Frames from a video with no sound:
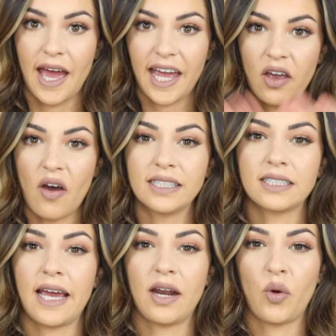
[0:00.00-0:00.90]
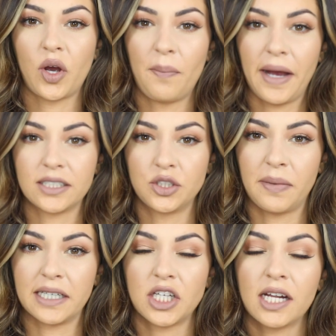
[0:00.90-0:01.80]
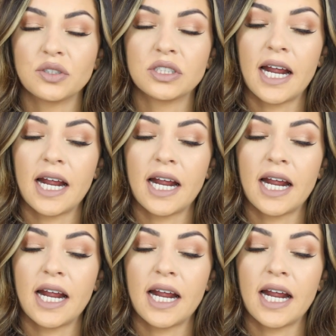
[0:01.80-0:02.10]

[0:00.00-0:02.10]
Hey guys, and welcome back to my channel.